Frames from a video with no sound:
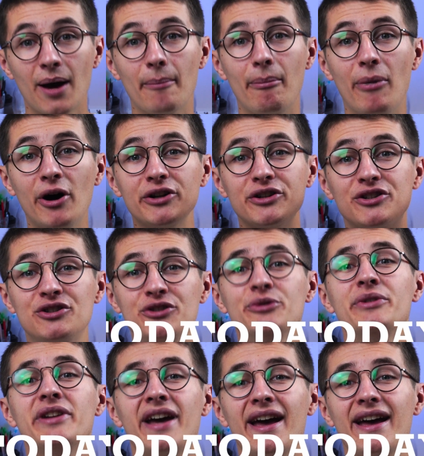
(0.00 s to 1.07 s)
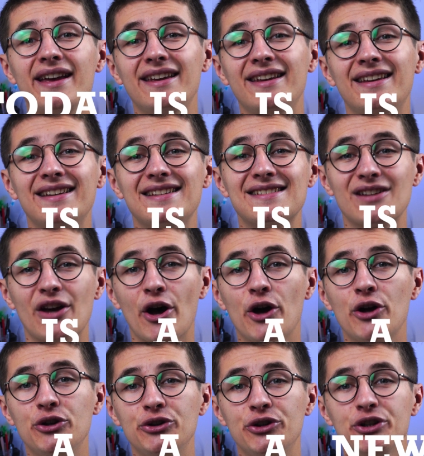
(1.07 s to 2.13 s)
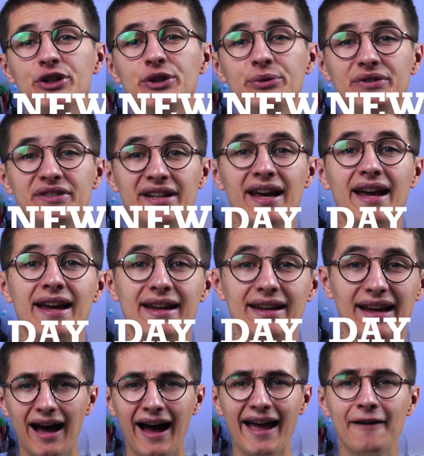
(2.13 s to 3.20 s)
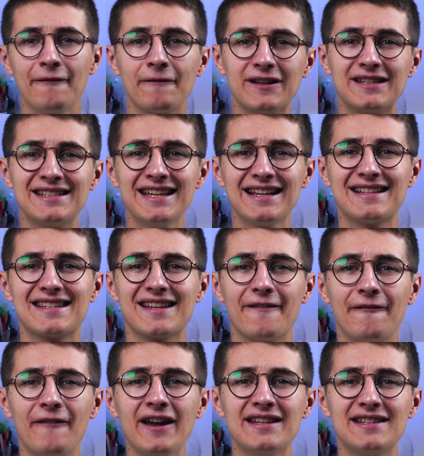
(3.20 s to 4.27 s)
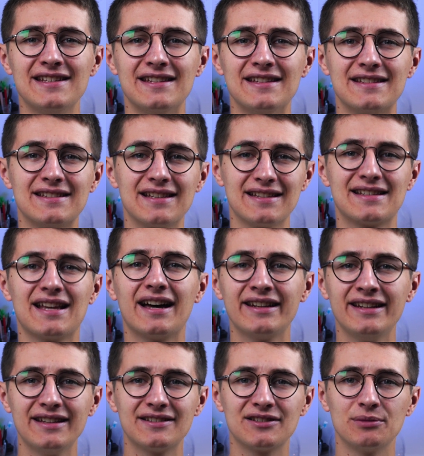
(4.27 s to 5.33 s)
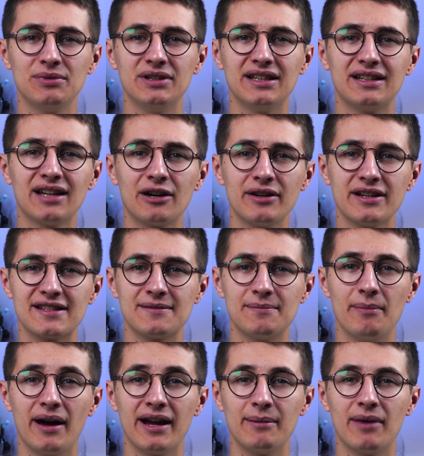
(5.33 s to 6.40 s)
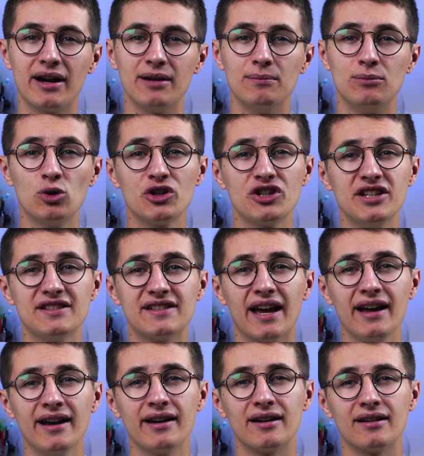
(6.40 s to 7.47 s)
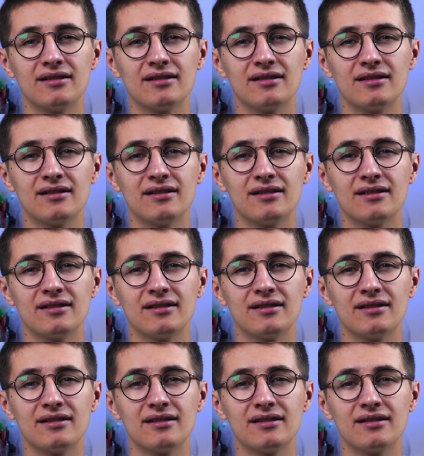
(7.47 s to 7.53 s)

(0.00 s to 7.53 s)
But today is a new day. I have 6 faces that need to be caressed by my brush's hair.